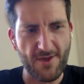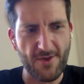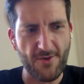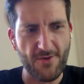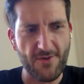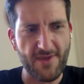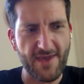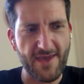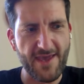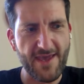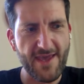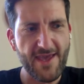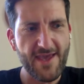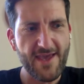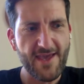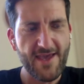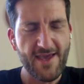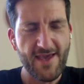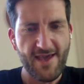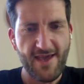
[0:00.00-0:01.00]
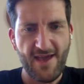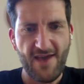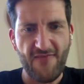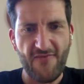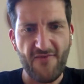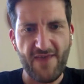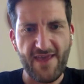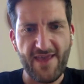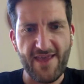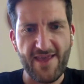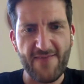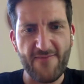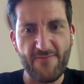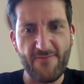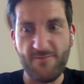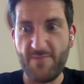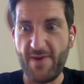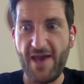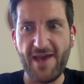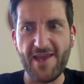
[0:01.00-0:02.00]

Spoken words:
Not only have we,